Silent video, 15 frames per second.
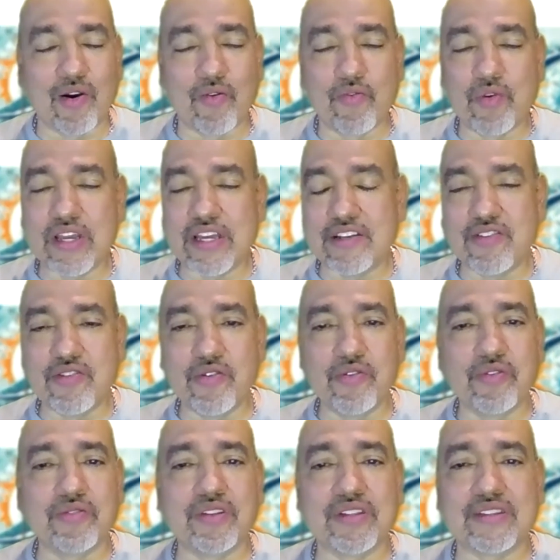We
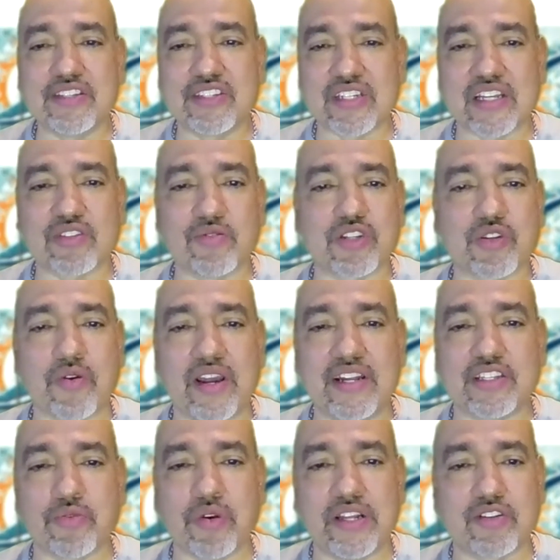knew that the Jets were trying to
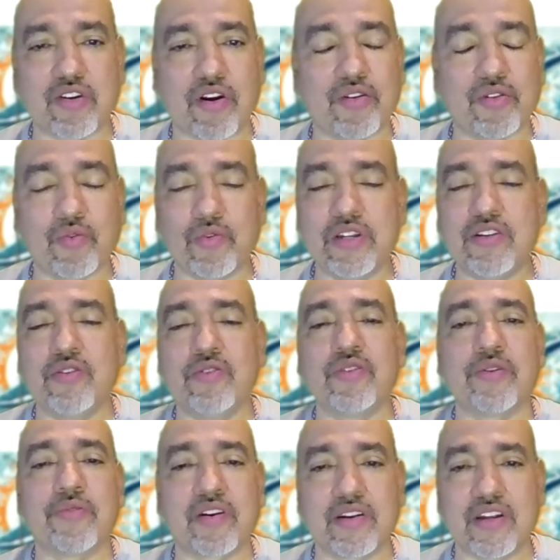trade Darnold. We knew
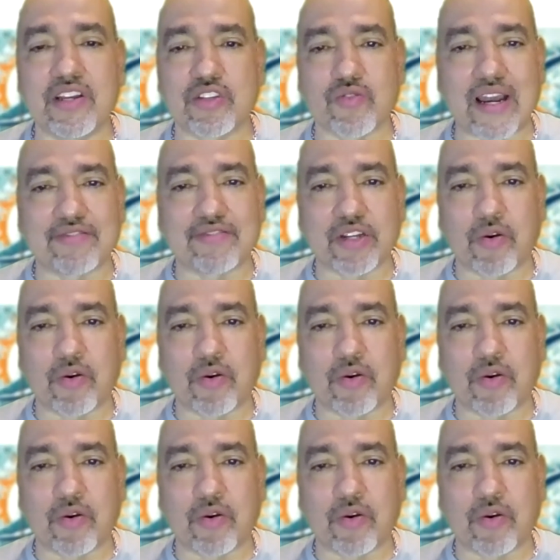they were going to draft a